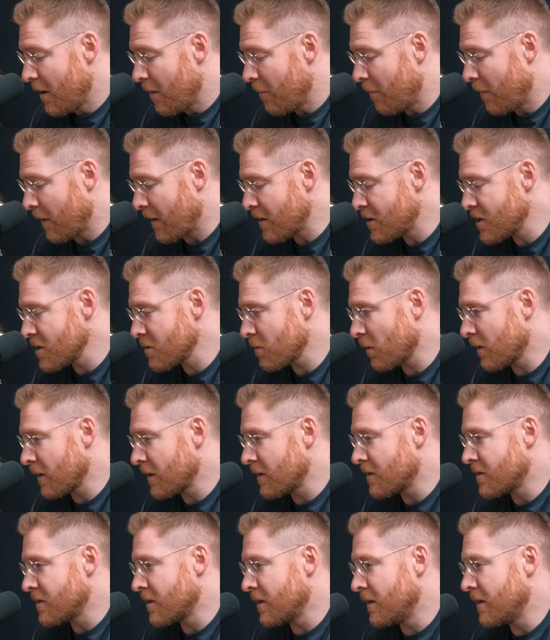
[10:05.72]
But I just
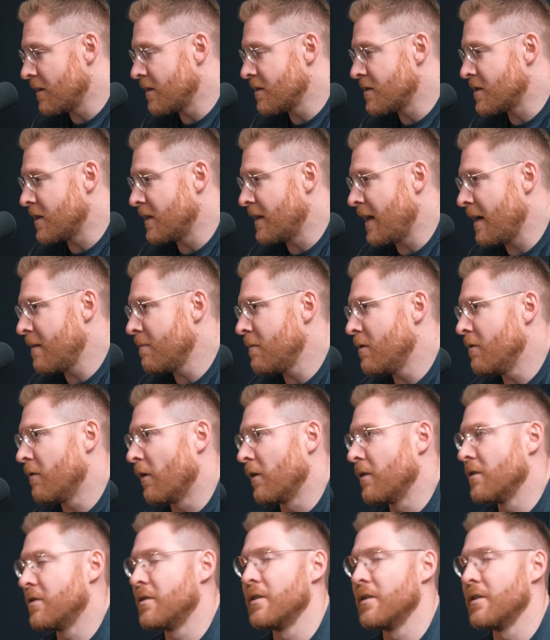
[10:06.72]
wanted to then move on